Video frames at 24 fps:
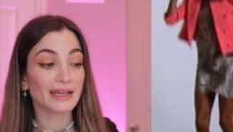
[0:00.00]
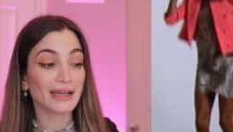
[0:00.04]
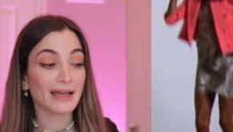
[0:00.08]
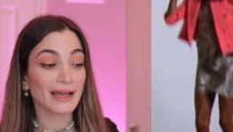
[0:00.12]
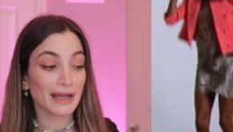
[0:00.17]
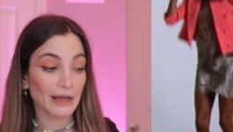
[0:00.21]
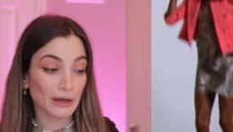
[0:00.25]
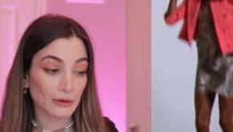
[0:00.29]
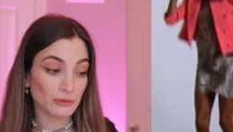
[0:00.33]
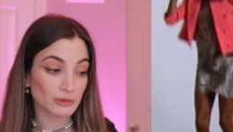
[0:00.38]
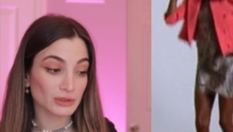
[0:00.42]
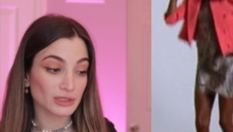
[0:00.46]

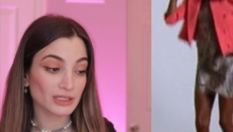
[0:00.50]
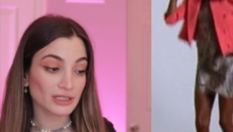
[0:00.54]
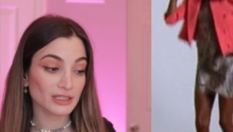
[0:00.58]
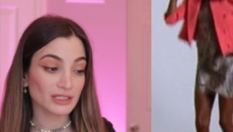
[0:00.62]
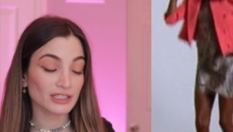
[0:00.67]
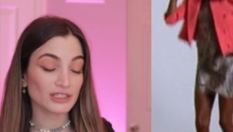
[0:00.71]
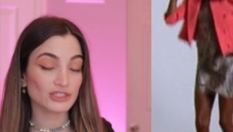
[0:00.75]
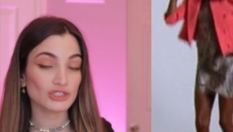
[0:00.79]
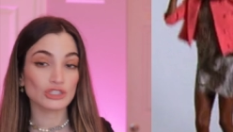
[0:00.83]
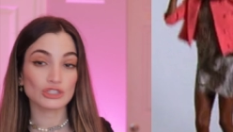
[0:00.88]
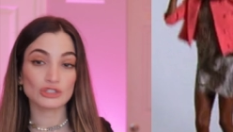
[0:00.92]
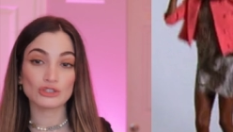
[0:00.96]
gown.
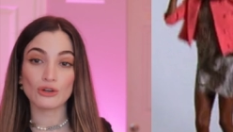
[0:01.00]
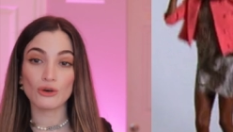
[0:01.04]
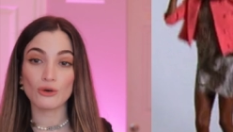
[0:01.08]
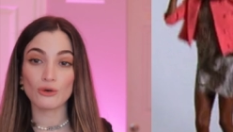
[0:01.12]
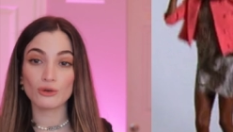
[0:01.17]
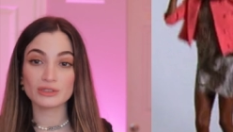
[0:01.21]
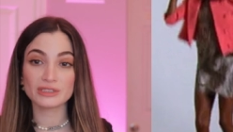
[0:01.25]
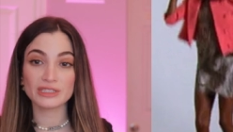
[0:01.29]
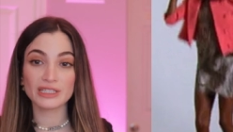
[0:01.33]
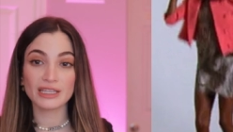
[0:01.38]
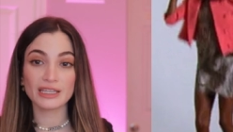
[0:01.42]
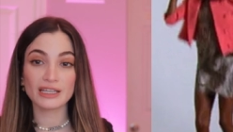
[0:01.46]
She's
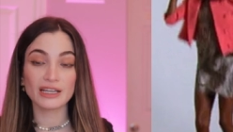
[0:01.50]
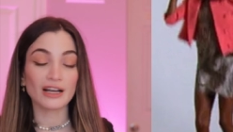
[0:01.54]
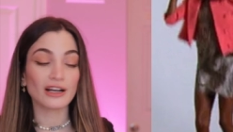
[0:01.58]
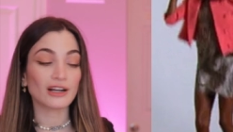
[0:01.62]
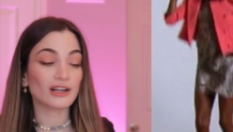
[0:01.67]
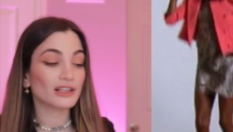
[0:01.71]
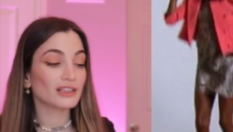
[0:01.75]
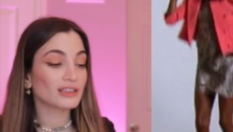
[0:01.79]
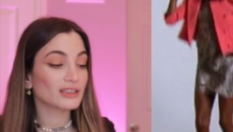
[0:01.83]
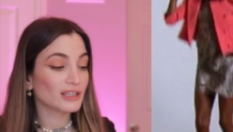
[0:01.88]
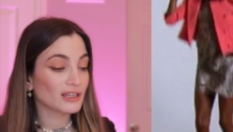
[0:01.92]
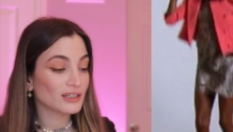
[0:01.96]
holding a
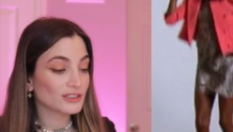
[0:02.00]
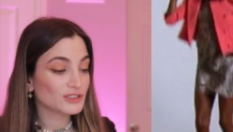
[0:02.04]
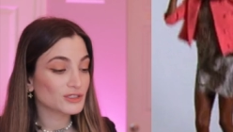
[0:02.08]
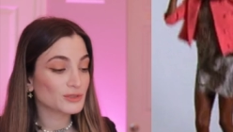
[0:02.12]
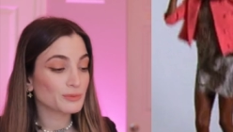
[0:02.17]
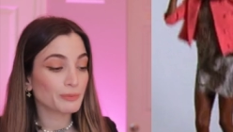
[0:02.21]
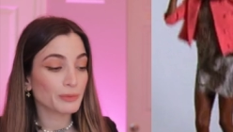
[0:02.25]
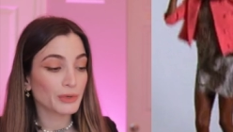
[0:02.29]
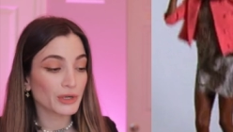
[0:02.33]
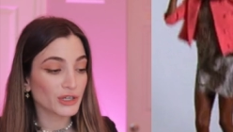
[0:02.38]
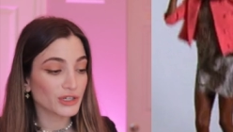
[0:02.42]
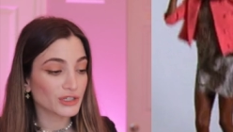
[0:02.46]

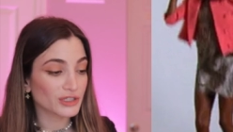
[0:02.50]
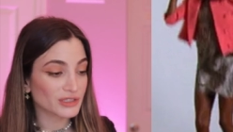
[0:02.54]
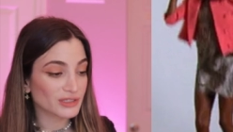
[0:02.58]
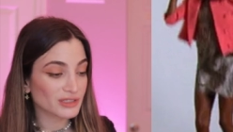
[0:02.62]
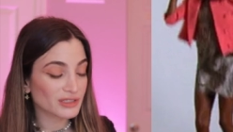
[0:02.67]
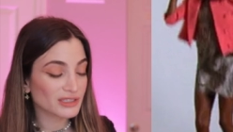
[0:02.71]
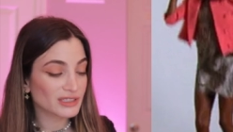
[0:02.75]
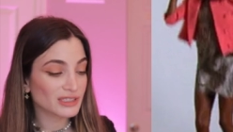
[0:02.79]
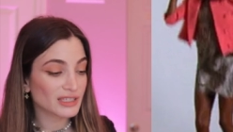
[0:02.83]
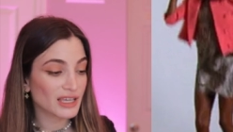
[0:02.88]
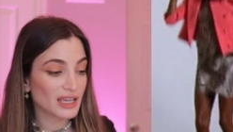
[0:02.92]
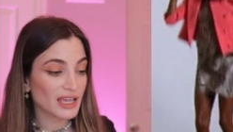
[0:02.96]
clutch
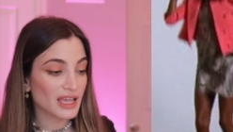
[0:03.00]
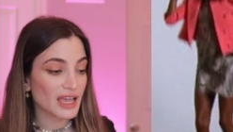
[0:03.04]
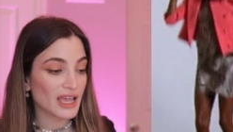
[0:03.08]
purse